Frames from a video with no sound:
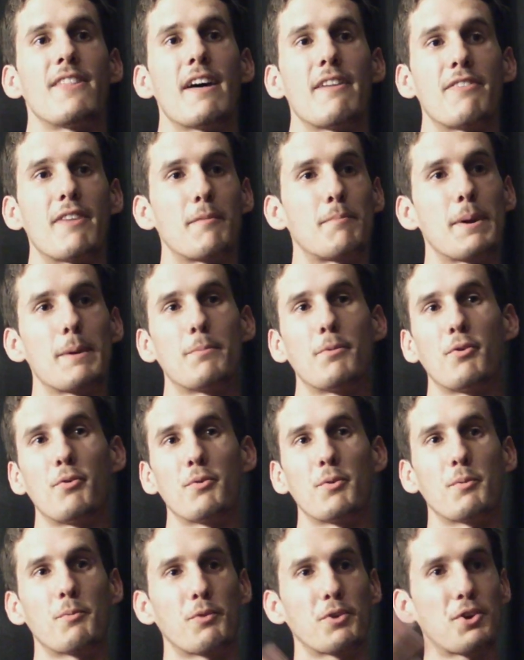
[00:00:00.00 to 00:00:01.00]
that
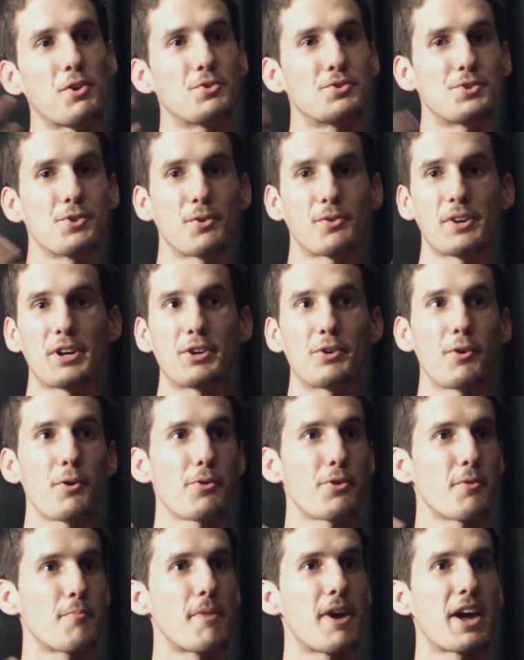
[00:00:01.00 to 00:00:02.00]
people will use their glitter,
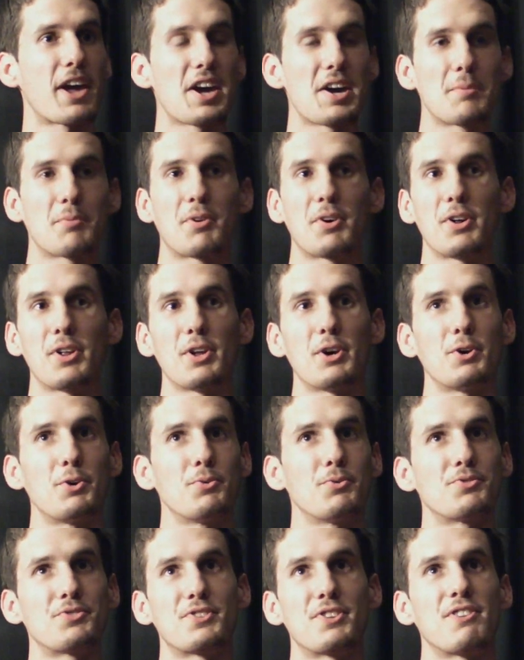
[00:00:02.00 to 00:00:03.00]
their makeup,
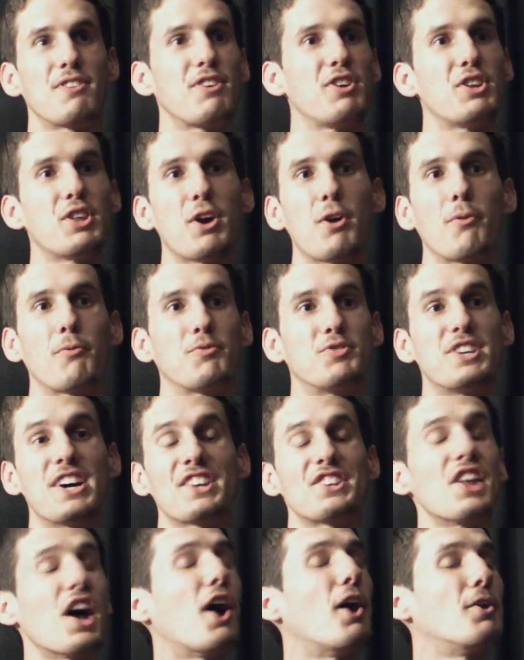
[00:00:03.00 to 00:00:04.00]
clothes, the
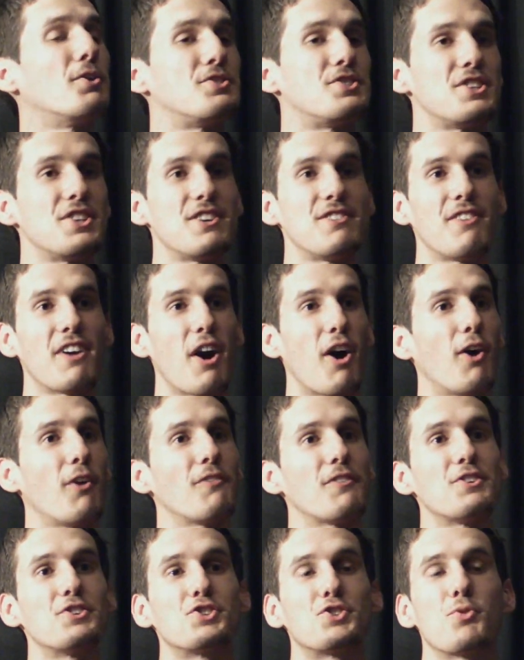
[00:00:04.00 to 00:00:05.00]
technology, all
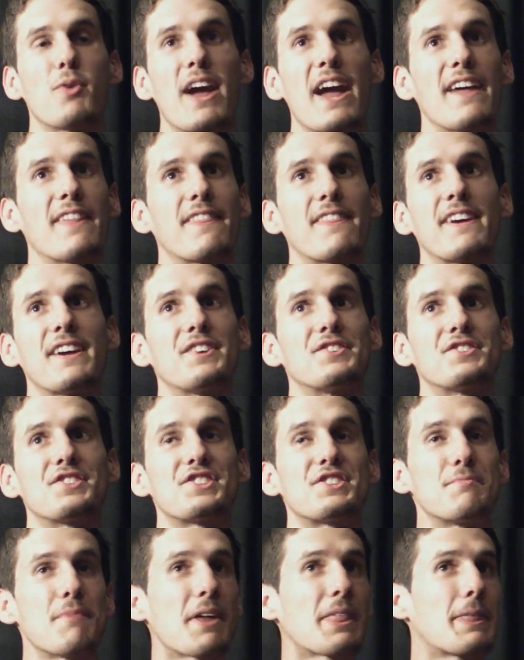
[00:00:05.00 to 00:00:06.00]
of these grand things
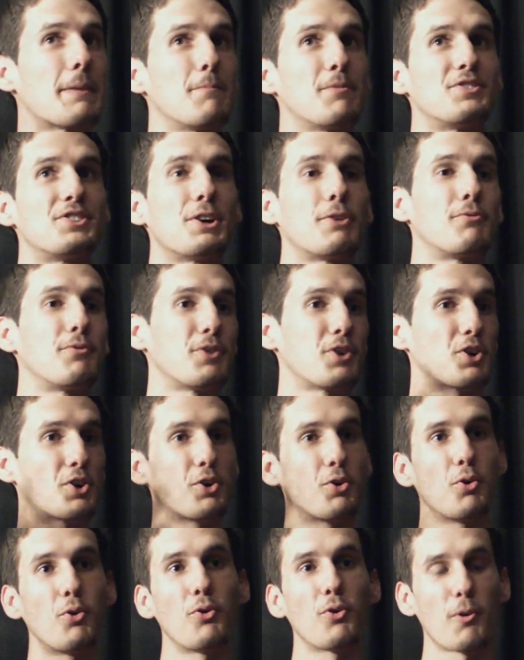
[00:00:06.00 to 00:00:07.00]
just to make themselves look
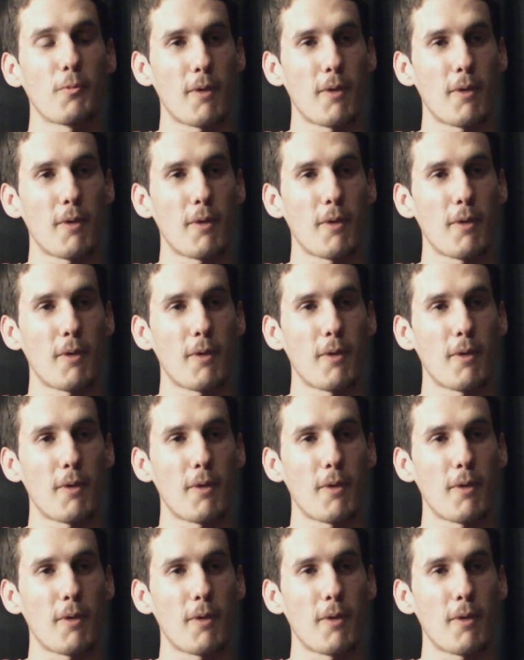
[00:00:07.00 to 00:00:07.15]
cool or